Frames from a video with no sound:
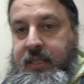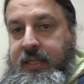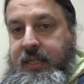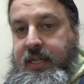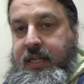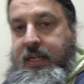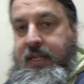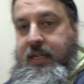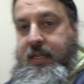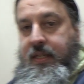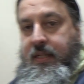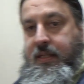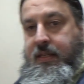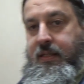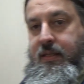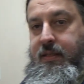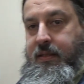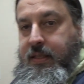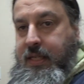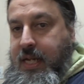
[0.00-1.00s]

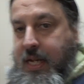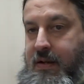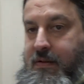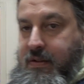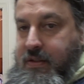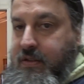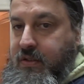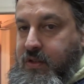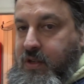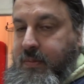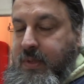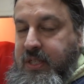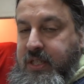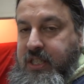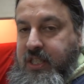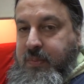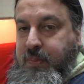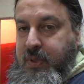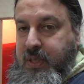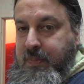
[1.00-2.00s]
And now it's normally
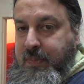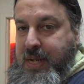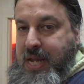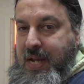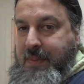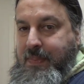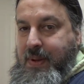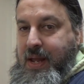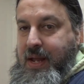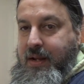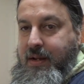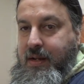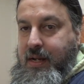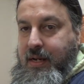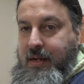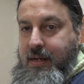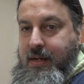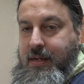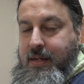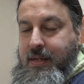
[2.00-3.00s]
just to put the backpack
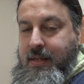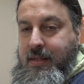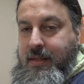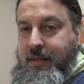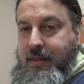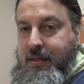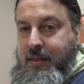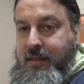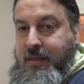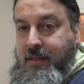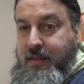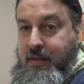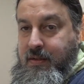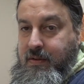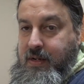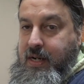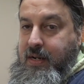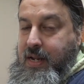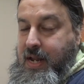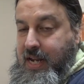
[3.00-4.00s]
on.
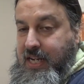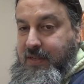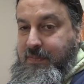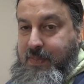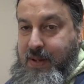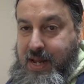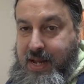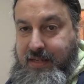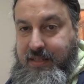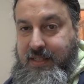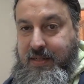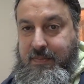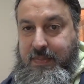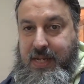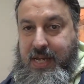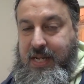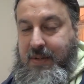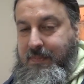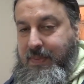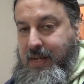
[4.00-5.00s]
Right, ice packs and
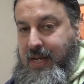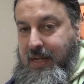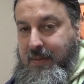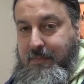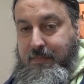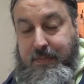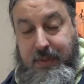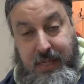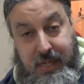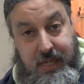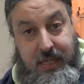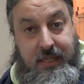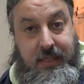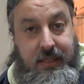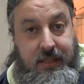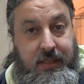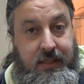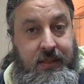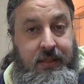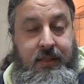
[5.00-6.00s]
backpack.
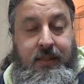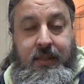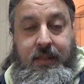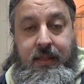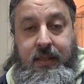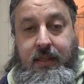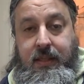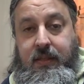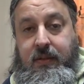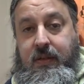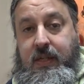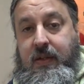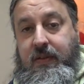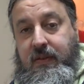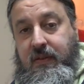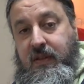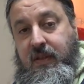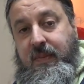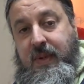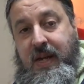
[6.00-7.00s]
But I do have
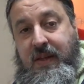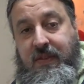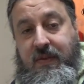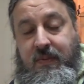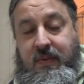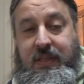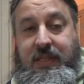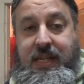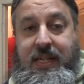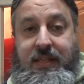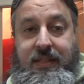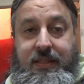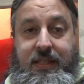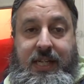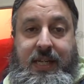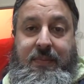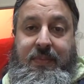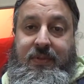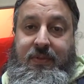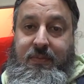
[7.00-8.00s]
to go to the bathroom one last
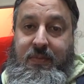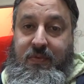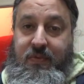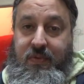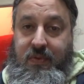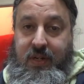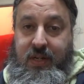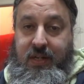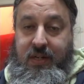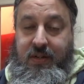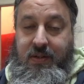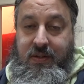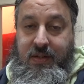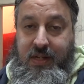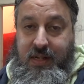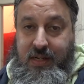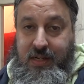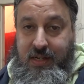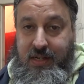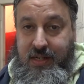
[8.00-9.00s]
time, so before I go,
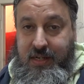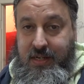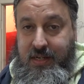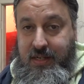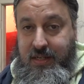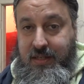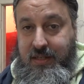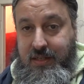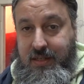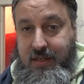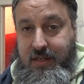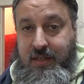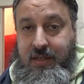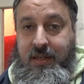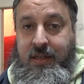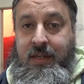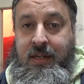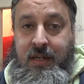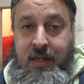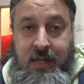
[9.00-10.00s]
and uh,
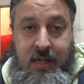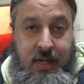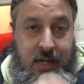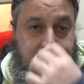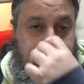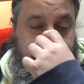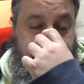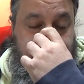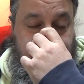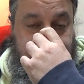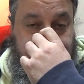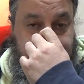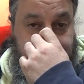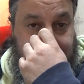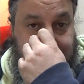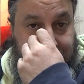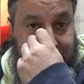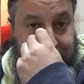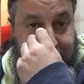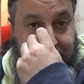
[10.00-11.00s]
I'll end up
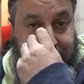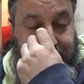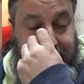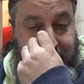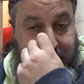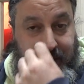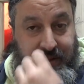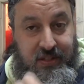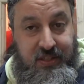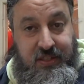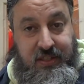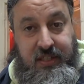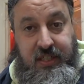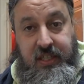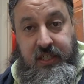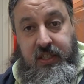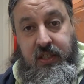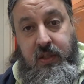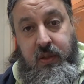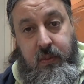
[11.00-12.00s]
going to do that, so I'll
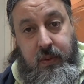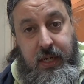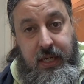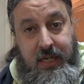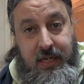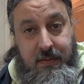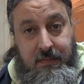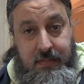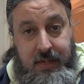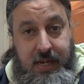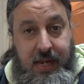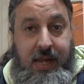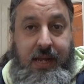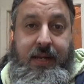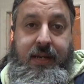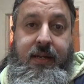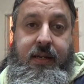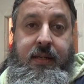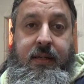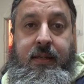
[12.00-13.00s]
see you when I come
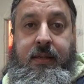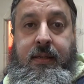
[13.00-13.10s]
back.